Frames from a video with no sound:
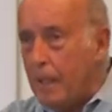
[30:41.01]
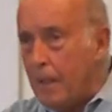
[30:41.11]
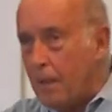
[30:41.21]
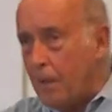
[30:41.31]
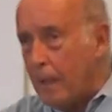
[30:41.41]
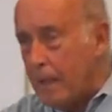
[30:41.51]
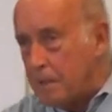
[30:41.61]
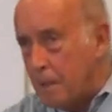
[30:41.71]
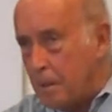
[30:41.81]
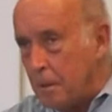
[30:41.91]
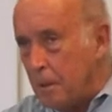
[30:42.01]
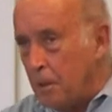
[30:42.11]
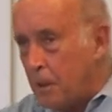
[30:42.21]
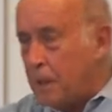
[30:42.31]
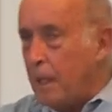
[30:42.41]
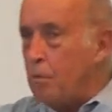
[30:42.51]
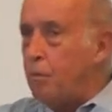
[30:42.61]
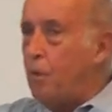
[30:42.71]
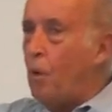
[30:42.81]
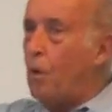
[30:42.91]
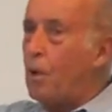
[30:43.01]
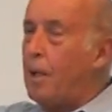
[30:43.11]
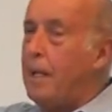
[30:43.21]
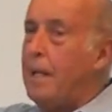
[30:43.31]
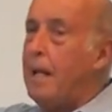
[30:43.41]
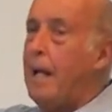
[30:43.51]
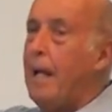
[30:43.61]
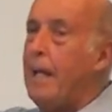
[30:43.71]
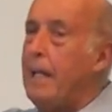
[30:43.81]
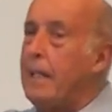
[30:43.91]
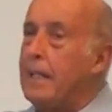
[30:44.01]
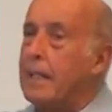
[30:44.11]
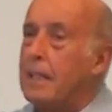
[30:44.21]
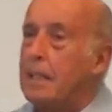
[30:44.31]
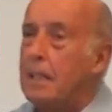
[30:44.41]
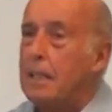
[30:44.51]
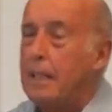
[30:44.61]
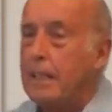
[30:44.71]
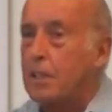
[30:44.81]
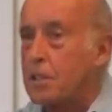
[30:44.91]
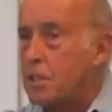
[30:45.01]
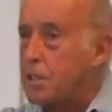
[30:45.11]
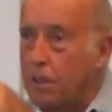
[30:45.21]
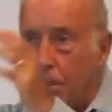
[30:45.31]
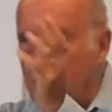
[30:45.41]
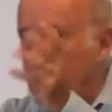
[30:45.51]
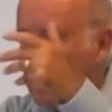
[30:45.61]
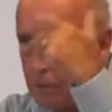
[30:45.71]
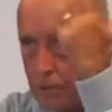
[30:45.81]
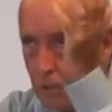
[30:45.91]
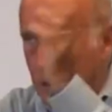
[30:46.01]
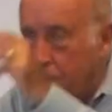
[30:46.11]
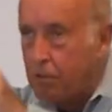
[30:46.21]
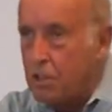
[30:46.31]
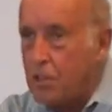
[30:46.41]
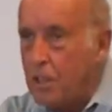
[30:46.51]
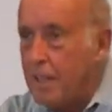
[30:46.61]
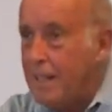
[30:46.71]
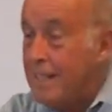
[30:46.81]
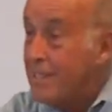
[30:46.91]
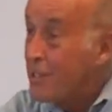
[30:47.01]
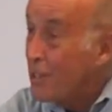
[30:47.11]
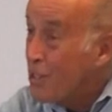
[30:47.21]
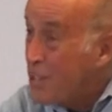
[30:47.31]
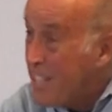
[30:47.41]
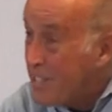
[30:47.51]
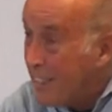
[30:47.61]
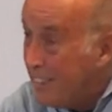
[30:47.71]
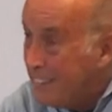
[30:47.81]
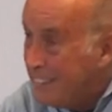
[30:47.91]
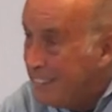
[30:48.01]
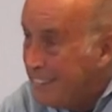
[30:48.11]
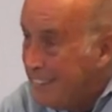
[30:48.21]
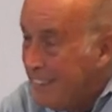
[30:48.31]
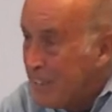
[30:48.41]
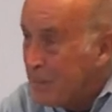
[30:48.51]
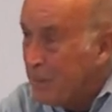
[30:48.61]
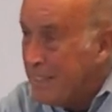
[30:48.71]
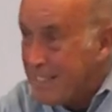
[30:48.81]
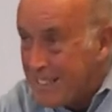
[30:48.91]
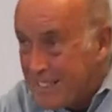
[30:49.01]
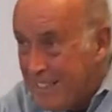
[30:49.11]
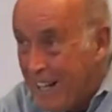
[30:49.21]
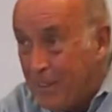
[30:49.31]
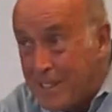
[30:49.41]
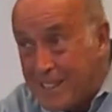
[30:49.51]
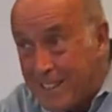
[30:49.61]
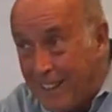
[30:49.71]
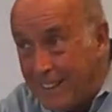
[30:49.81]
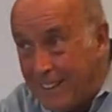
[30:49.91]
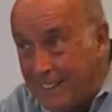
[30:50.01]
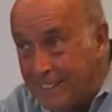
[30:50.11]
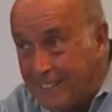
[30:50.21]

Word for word: you know, as a looking for a, a Christian or sort of Christian successor. So this is now his son.